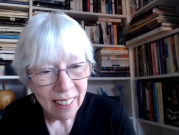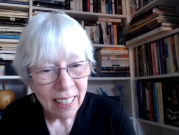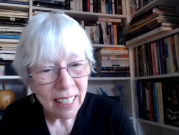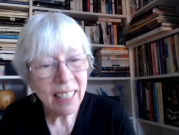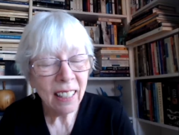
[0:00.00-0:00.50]

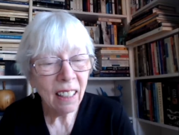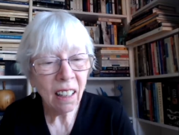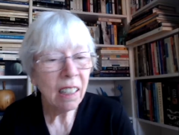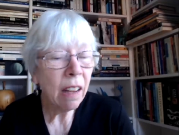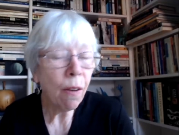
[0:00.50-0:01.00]
still
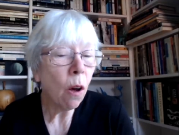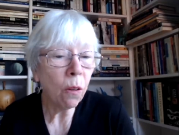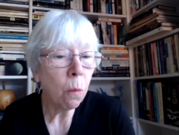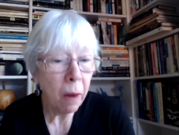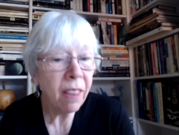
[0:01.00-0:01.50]
live
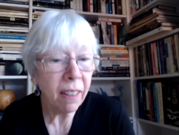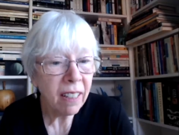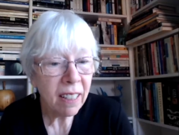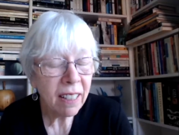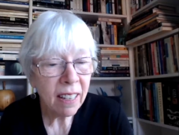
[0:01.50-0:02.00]
on with
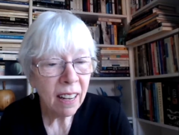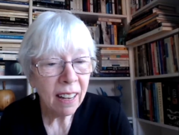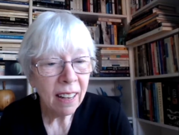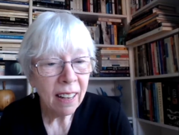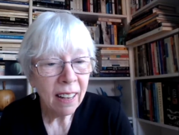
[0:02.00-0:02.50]
us.
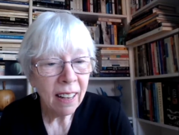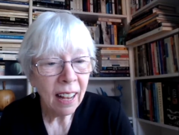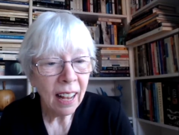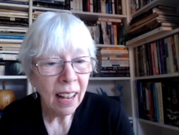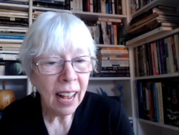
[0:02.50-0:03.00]

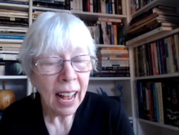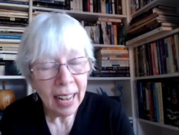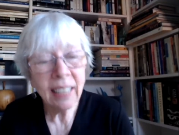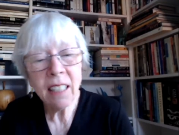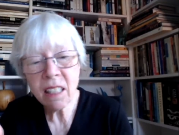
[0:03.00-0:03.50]

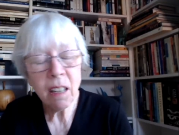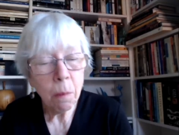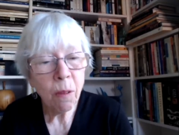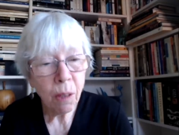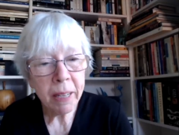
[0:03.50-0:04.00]
And some
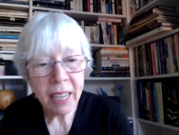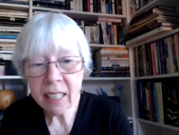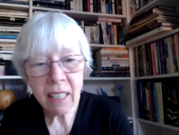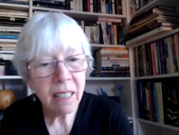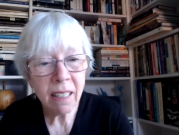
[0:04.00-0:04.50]
of them in
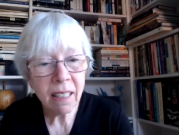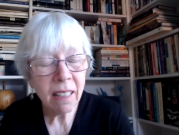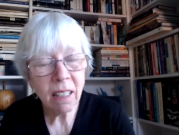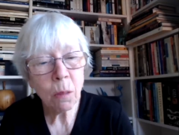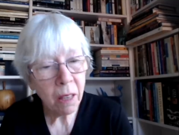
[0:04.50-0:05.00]

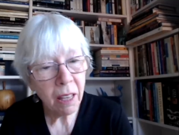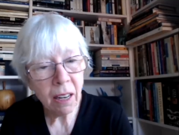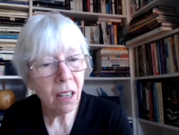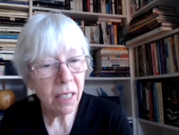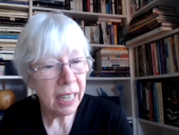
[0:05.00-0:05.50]
instances within
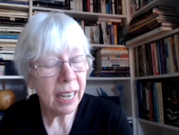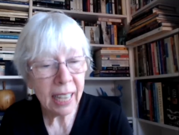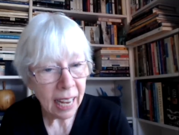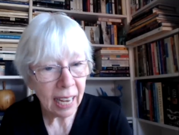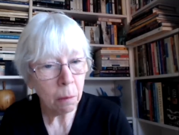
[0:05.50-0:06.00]
our
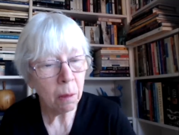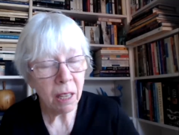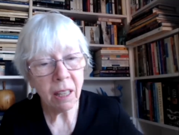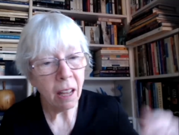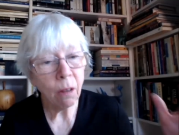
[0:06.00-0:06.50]
DNA,
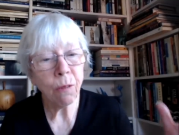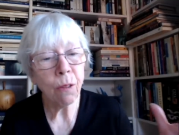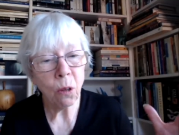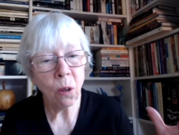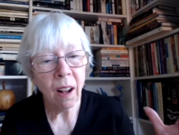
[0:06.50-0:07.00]
within the
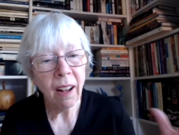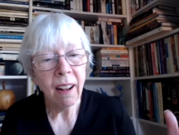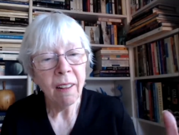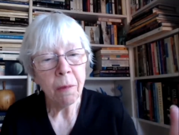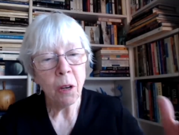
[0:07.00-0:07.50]
overall
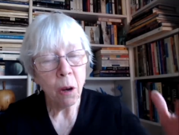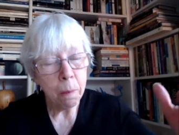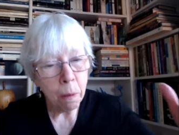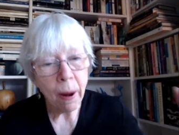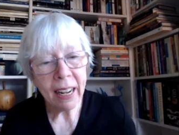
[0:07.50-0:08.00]
you know,
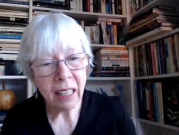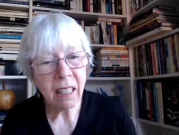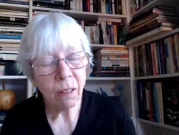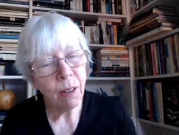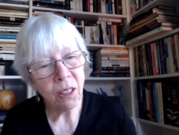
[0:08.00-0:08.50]
breadth
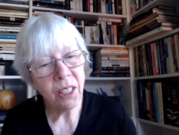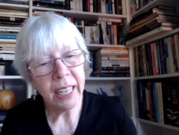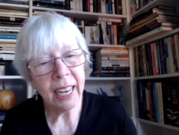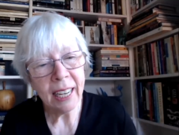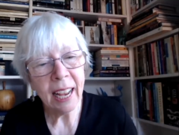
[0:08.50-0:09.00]
of our
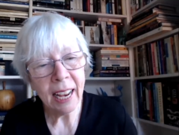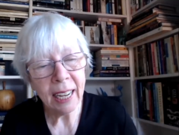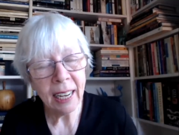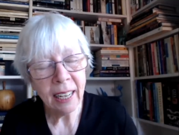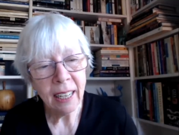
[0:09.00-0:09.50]
DNA.